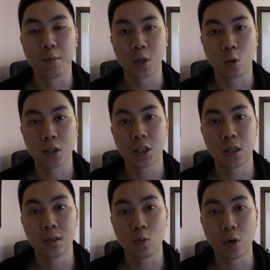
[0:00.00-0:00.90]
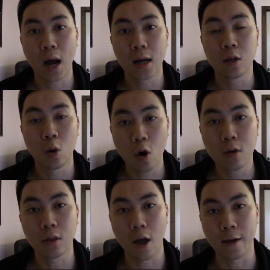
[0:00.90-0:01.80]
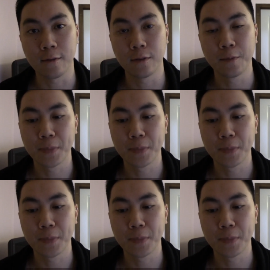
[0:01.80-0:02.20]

some questions regarding your own life.